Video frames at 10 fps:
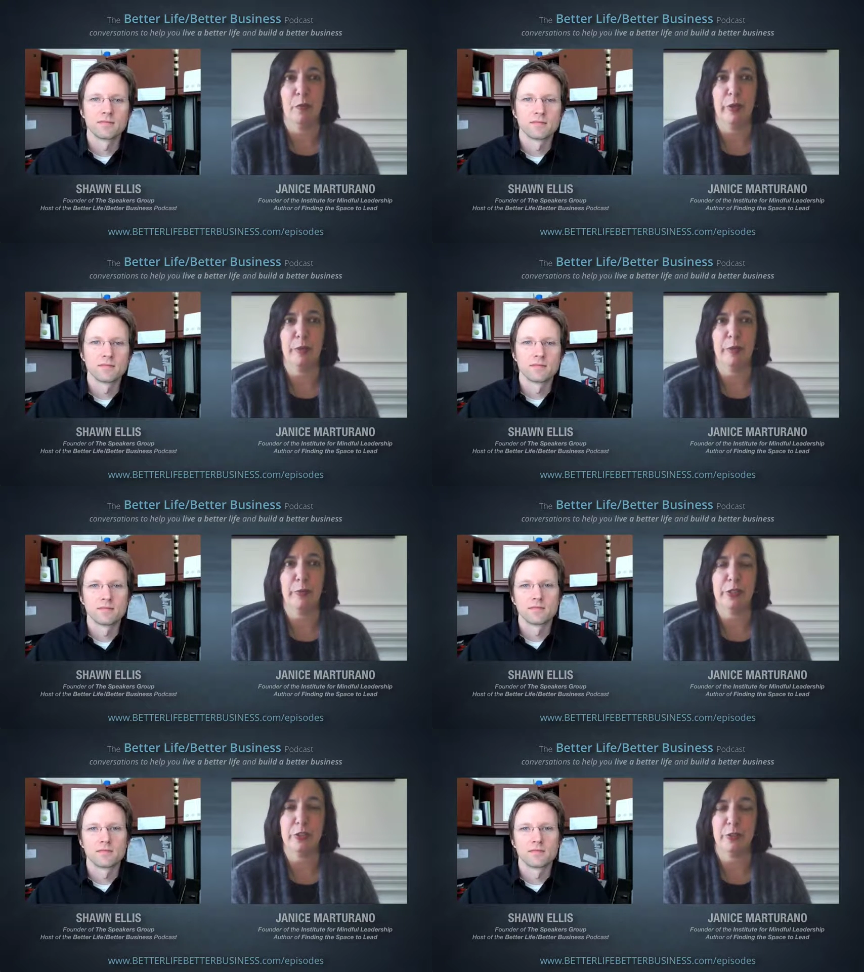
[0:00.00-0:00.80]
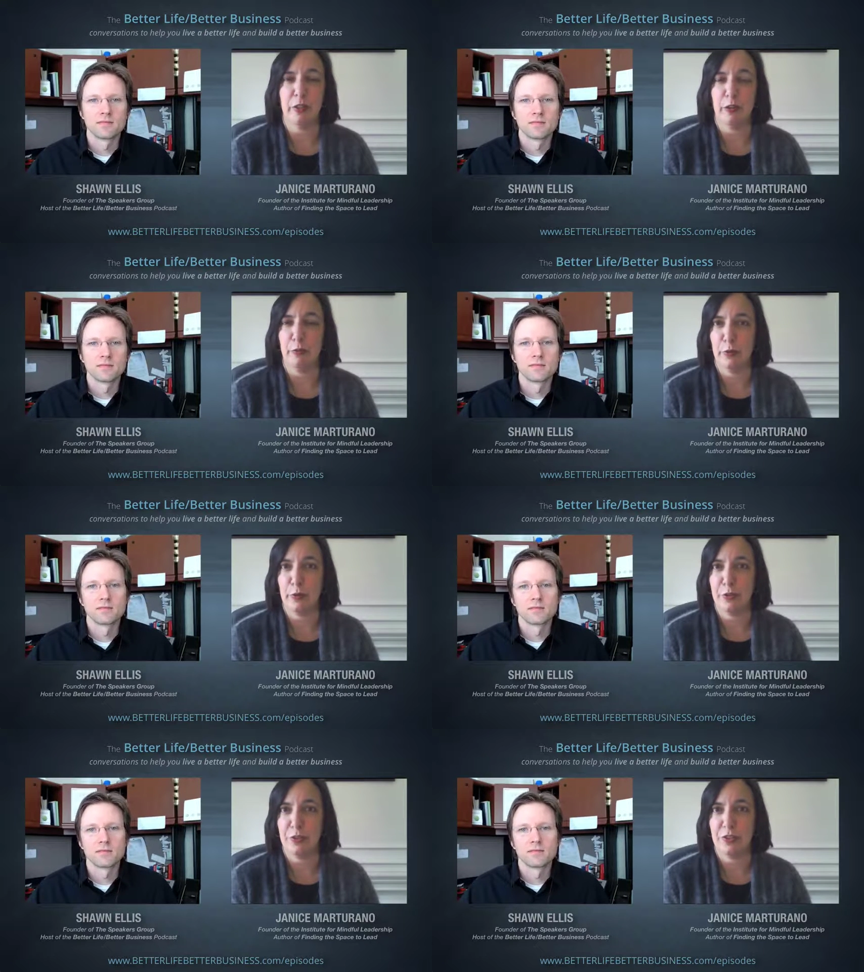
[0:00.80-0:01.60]
Speaker 1: we will be doing our
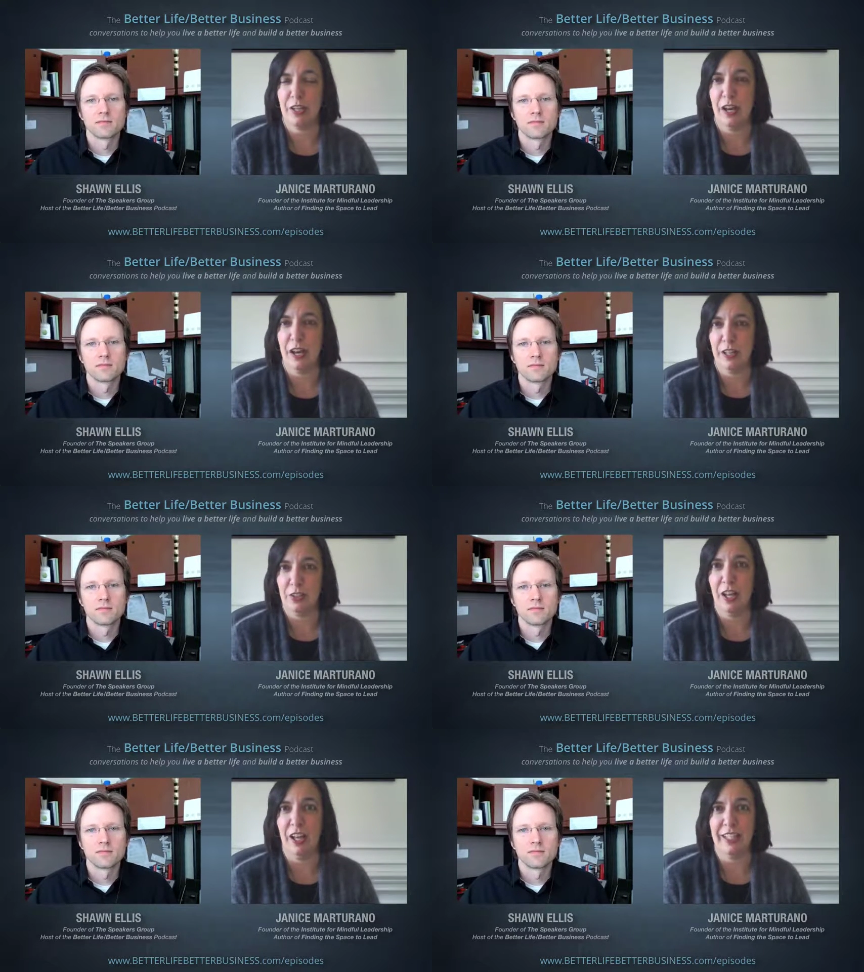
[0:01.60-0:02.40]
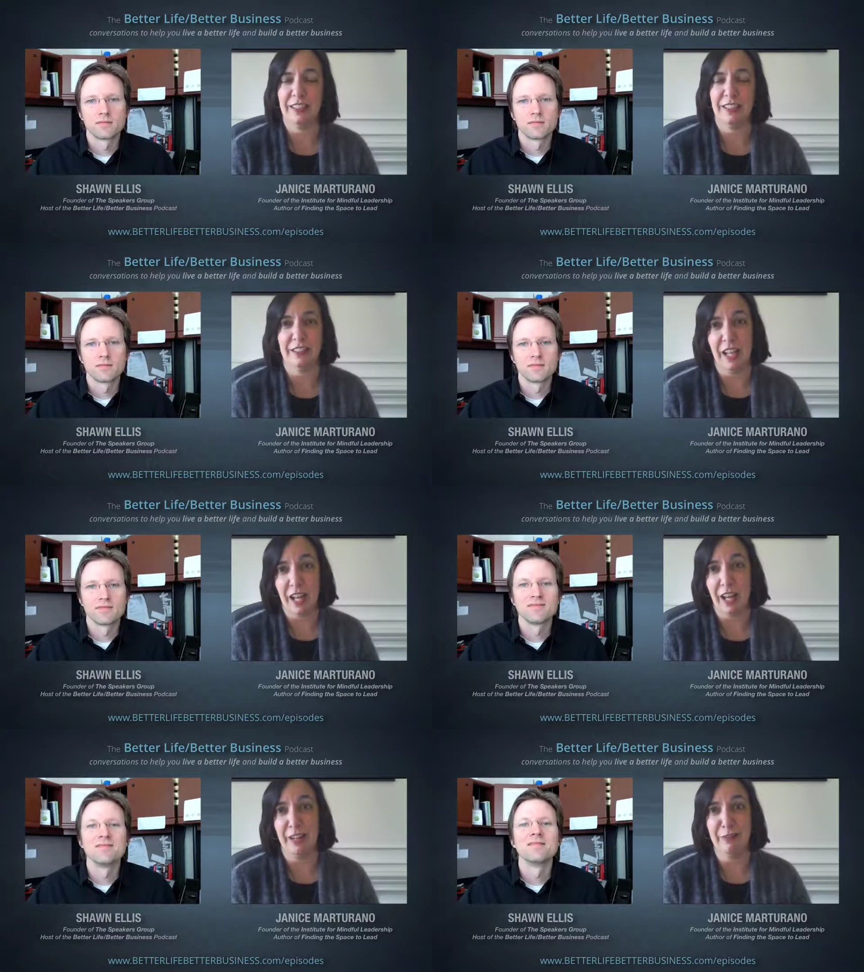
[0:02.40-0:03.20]
first online
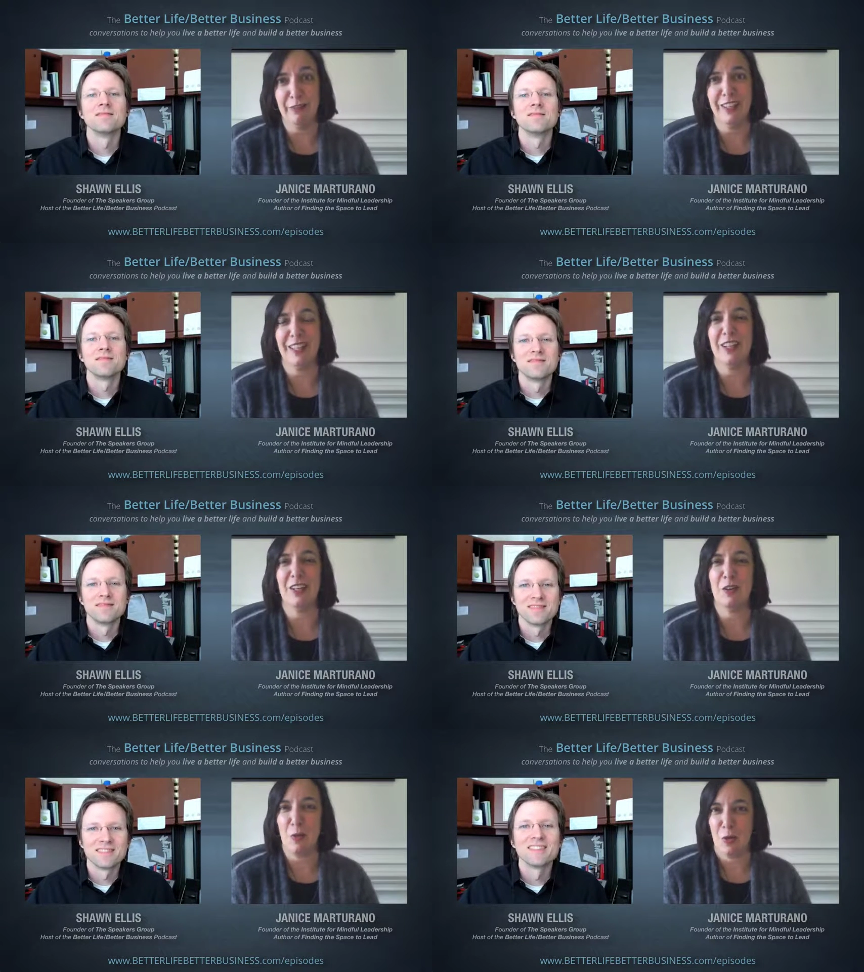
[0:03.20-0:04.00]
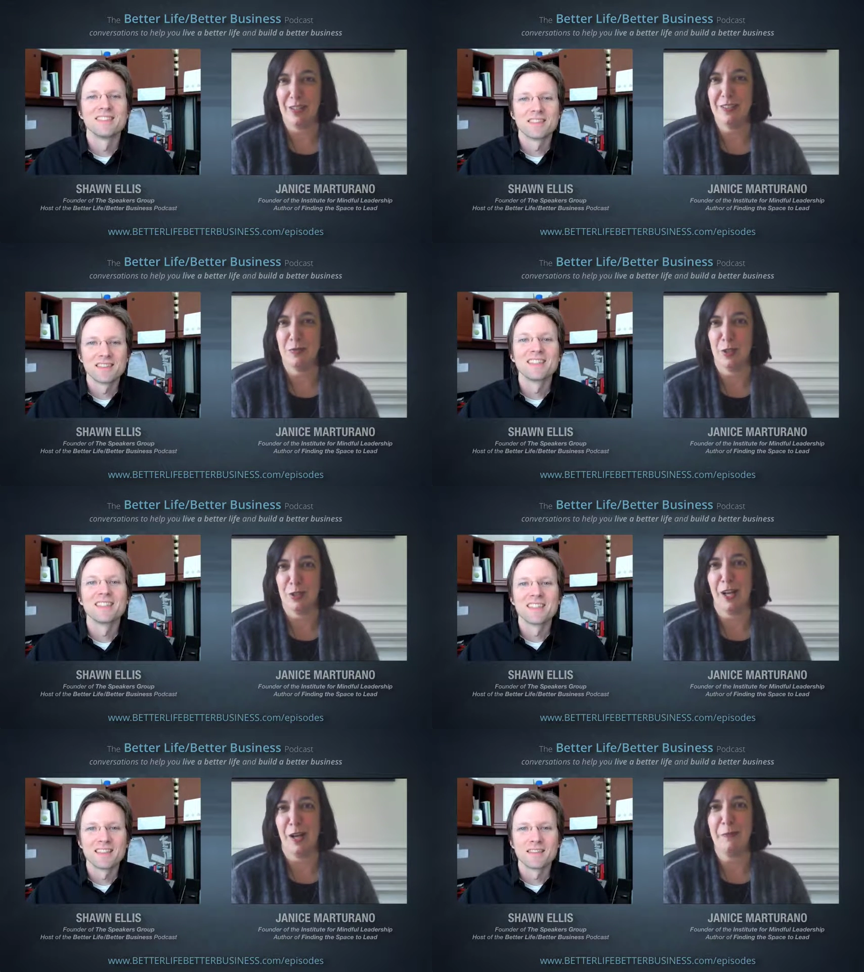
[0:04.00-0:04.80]
live course
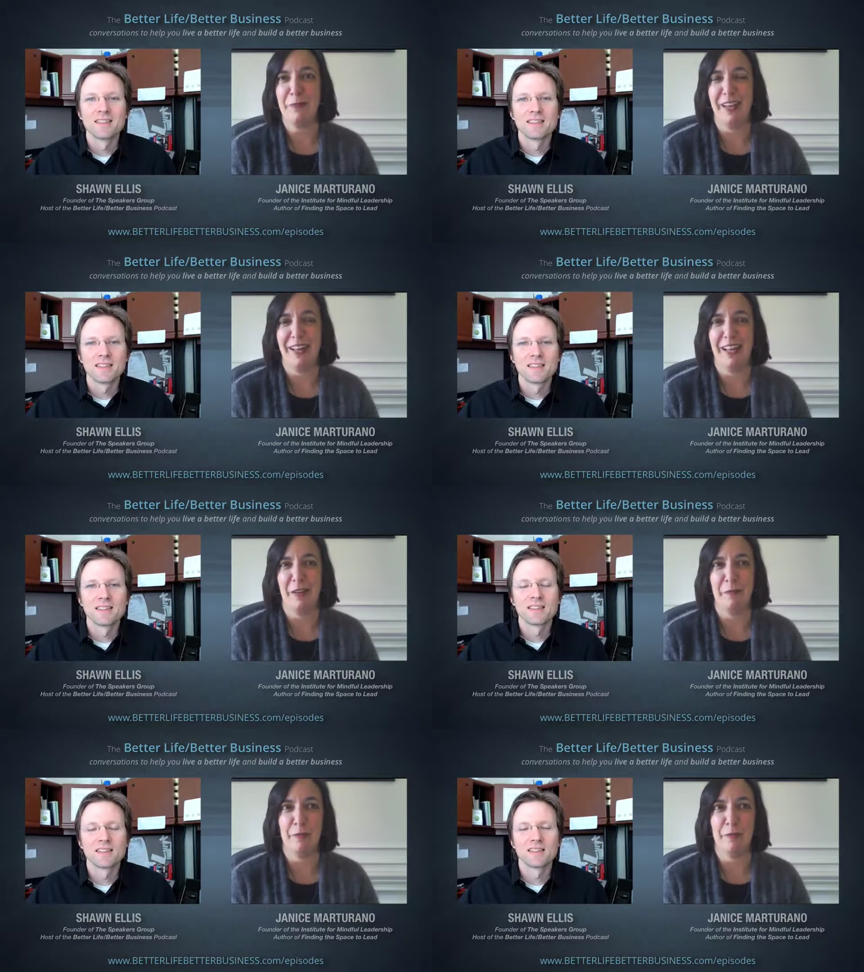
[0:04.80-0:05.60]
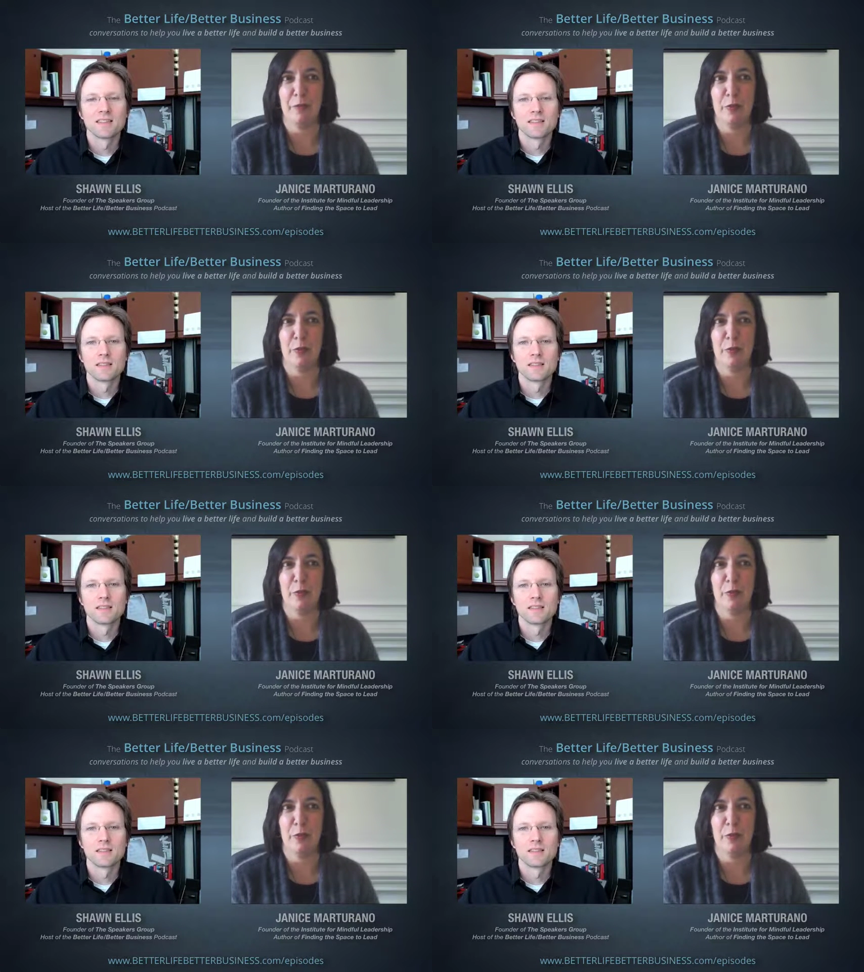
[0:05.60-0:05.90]
workshop um,